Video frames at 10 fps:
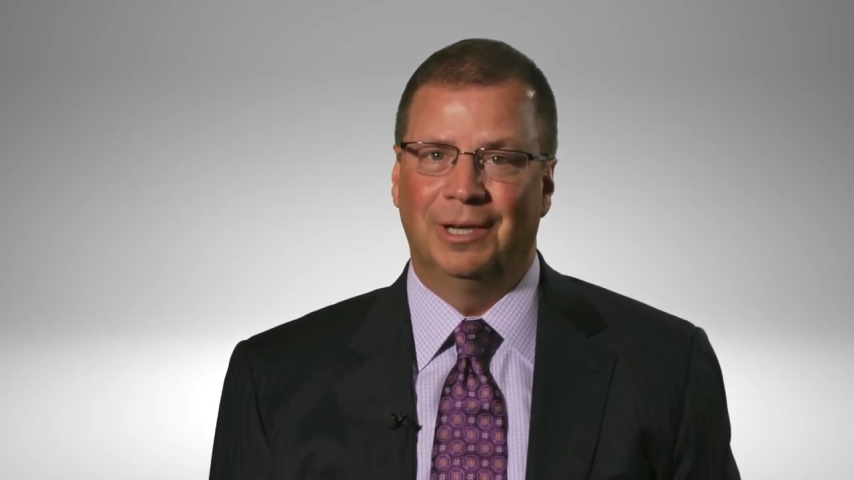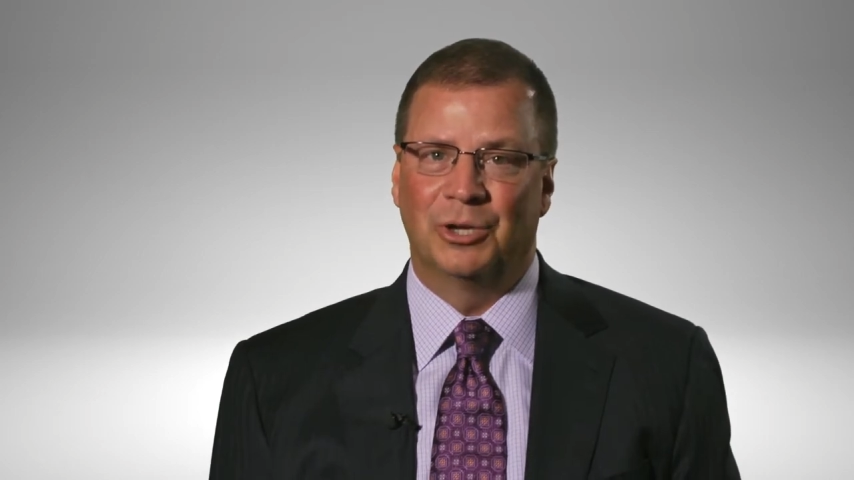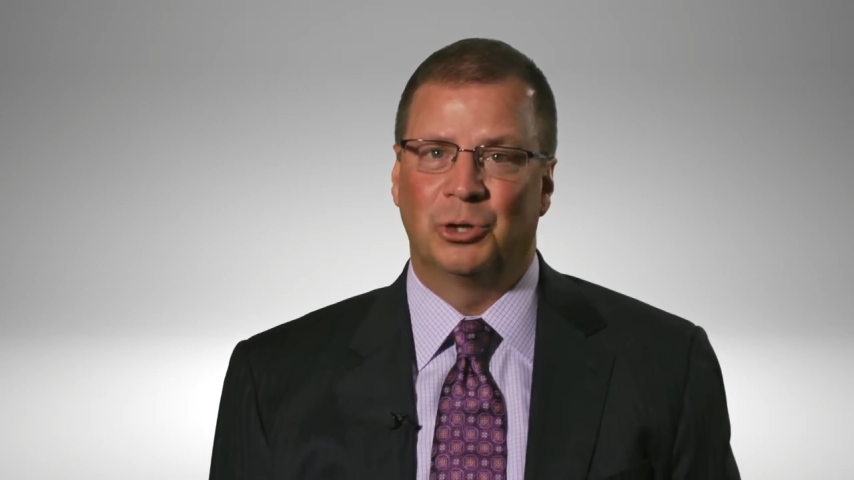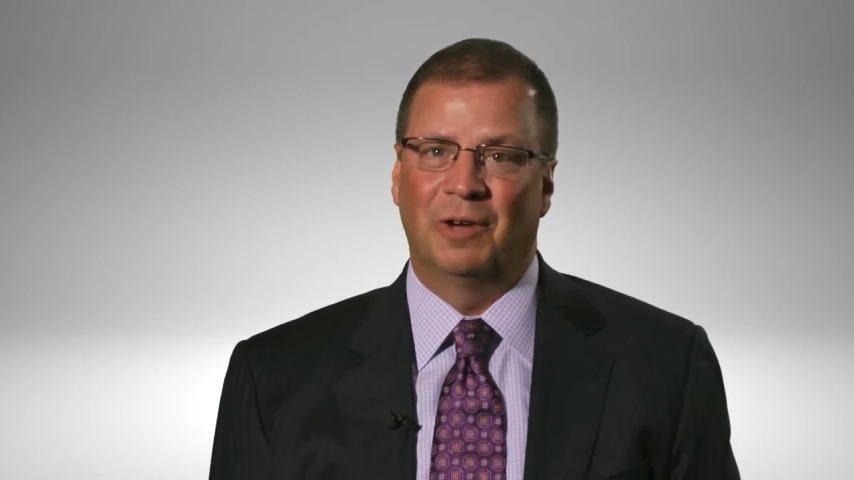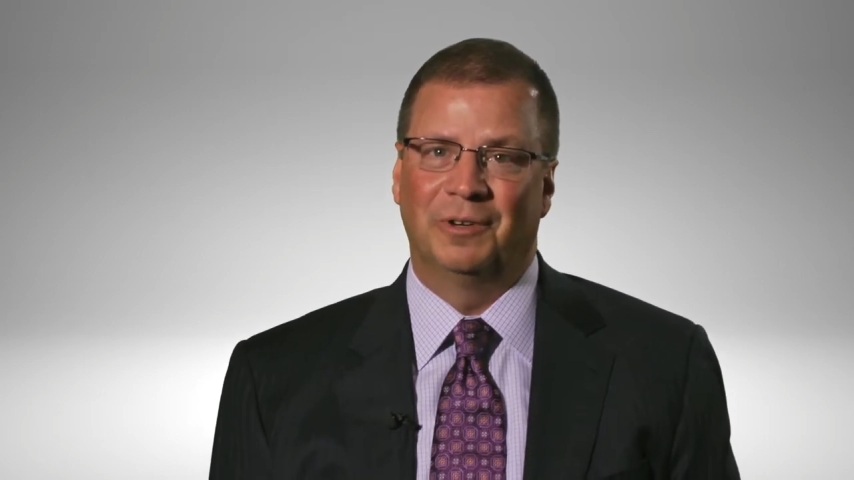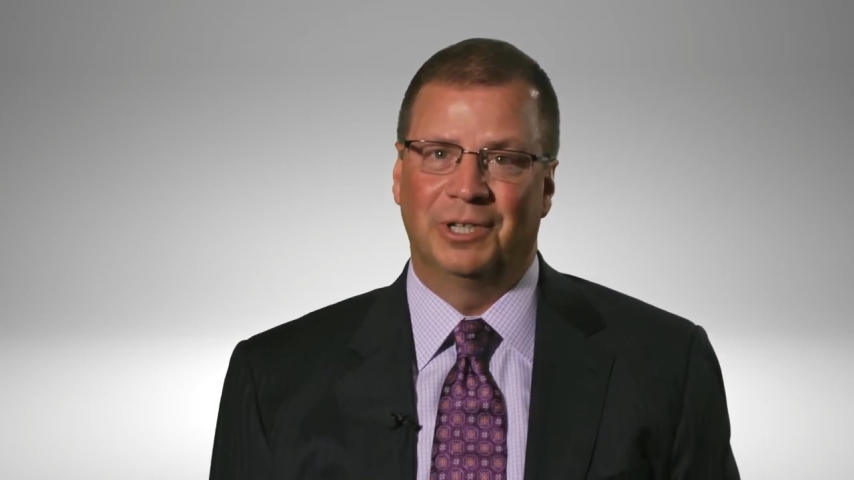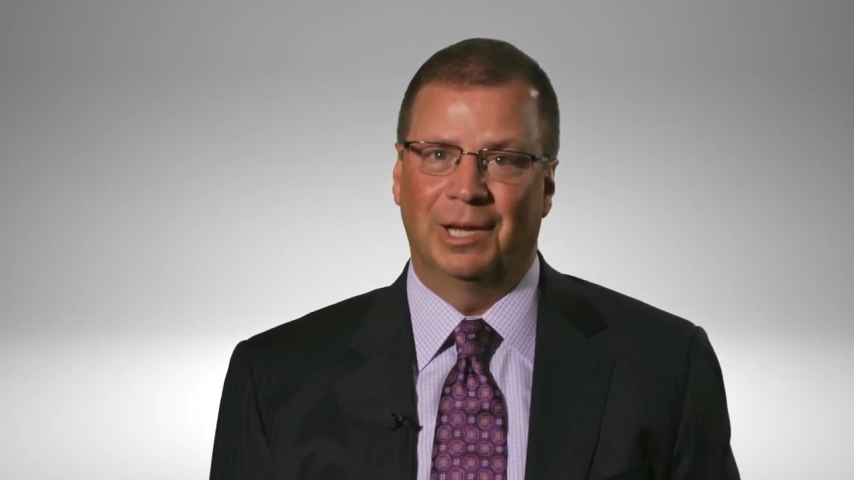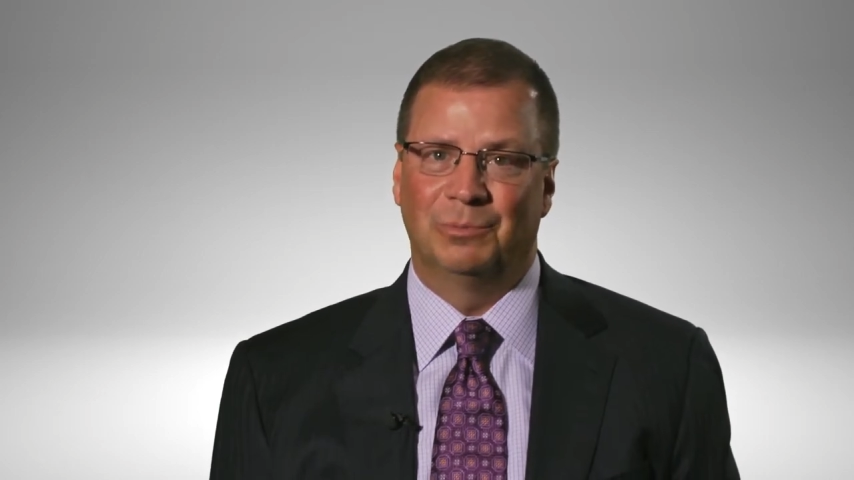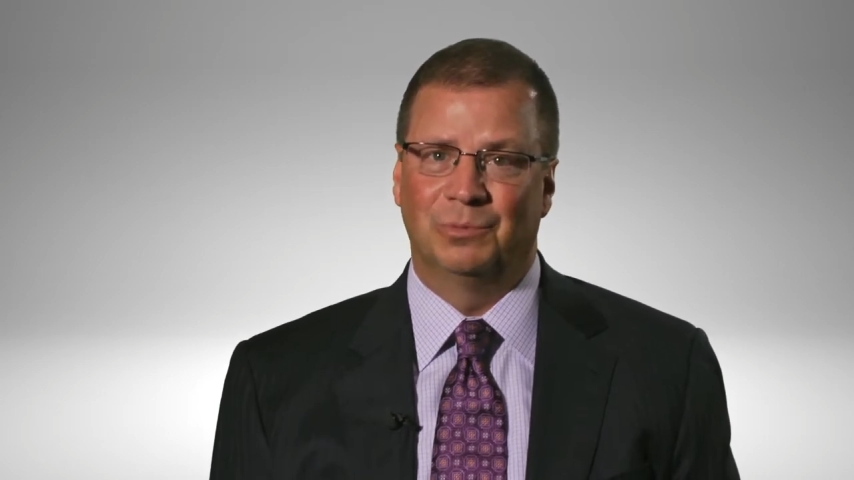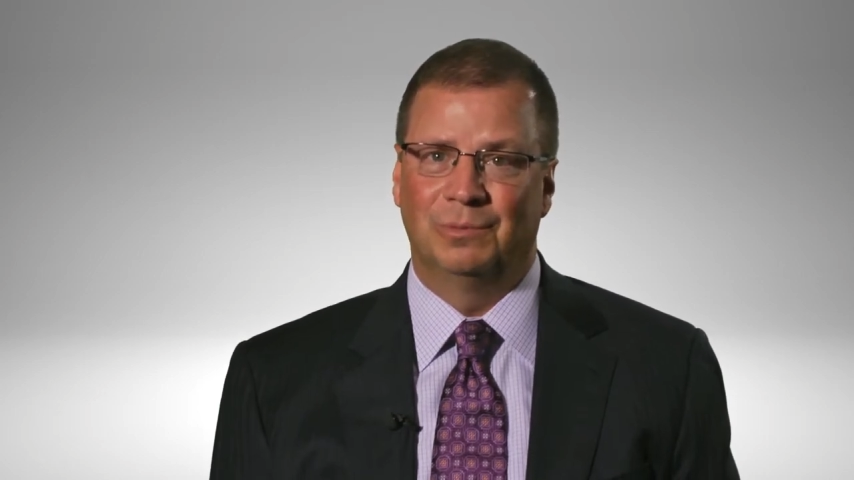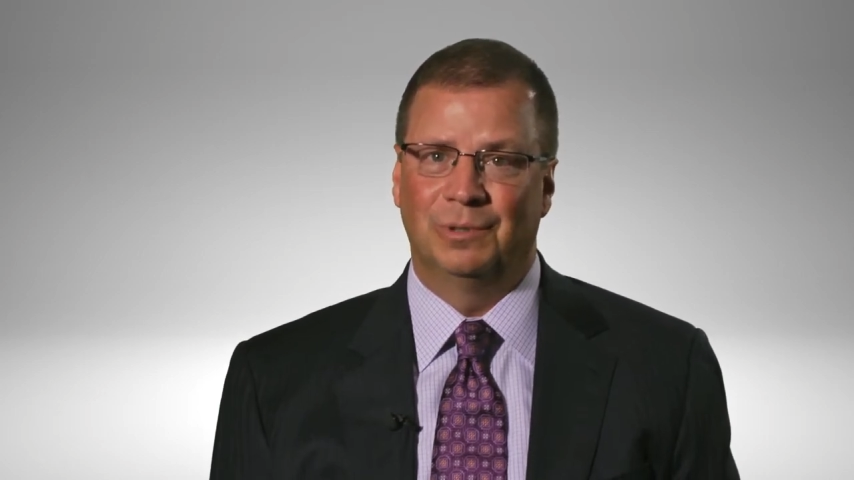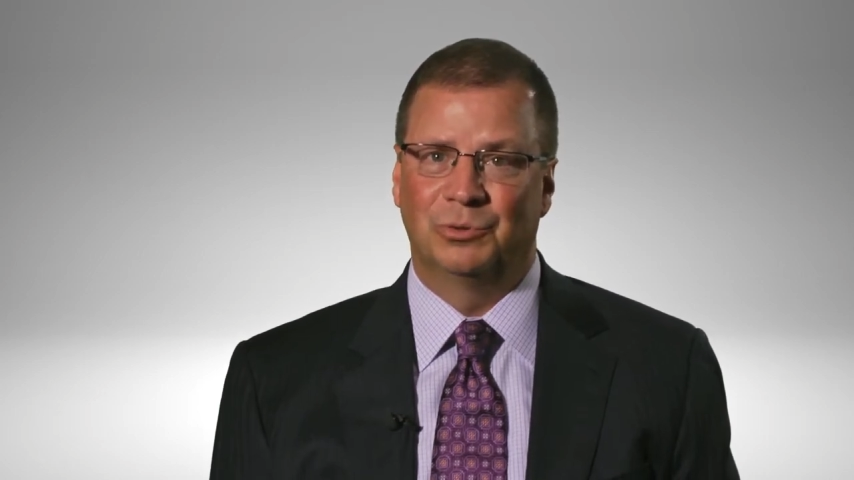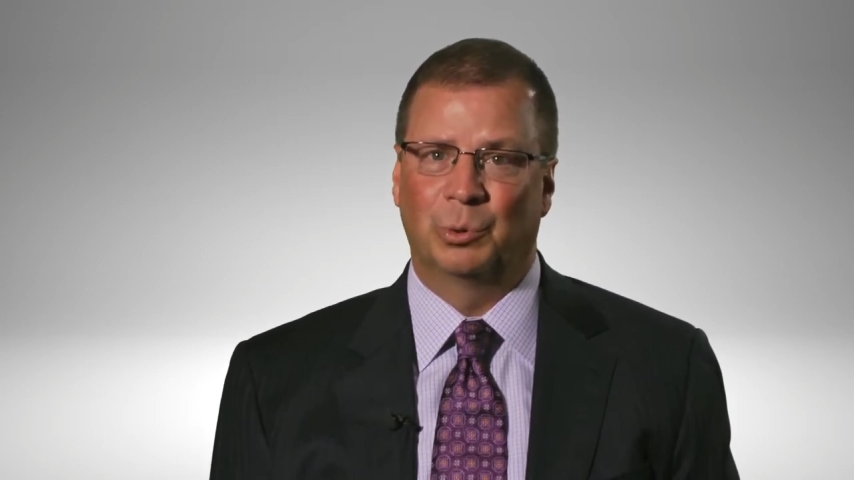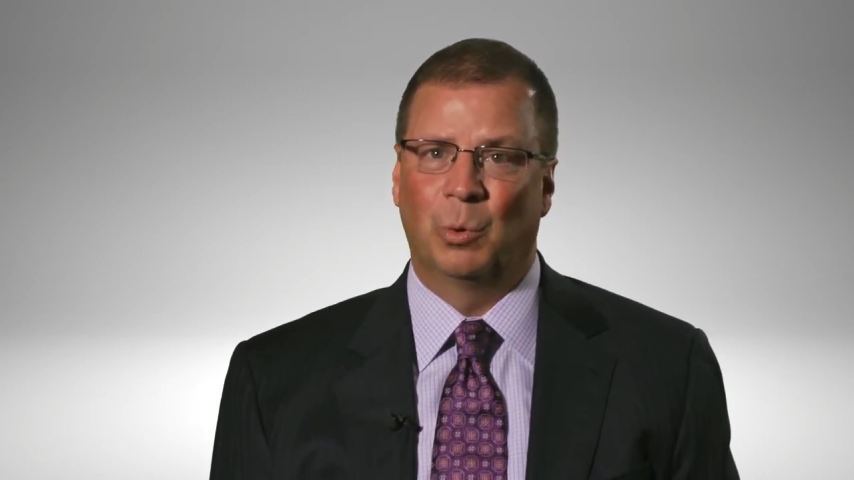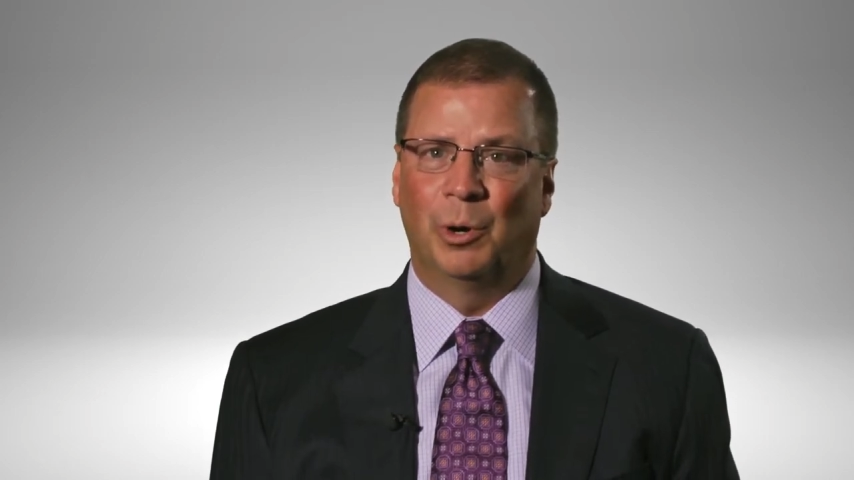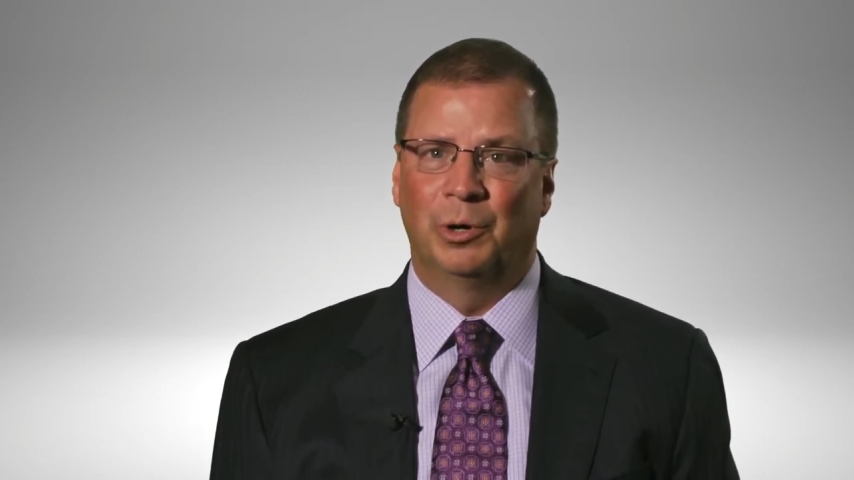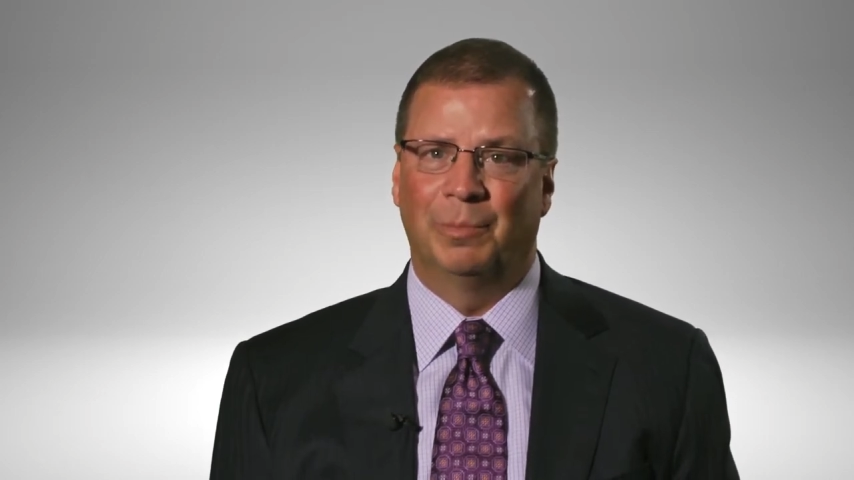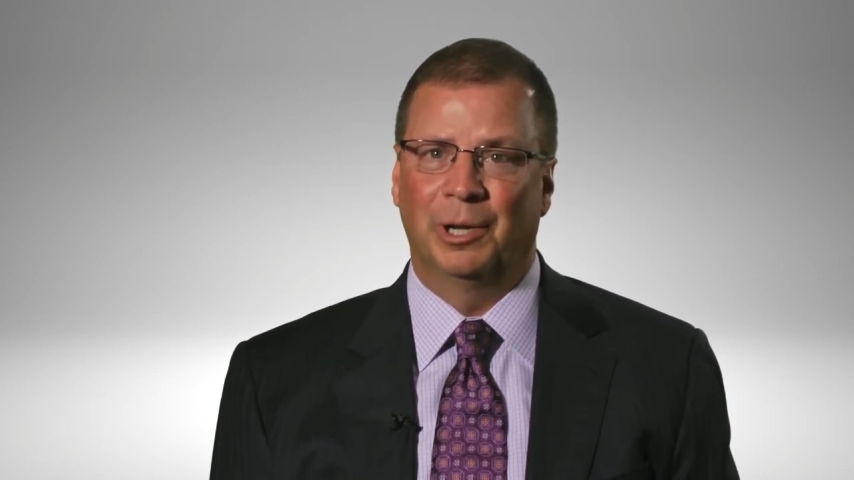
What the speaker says: as oftentimes is required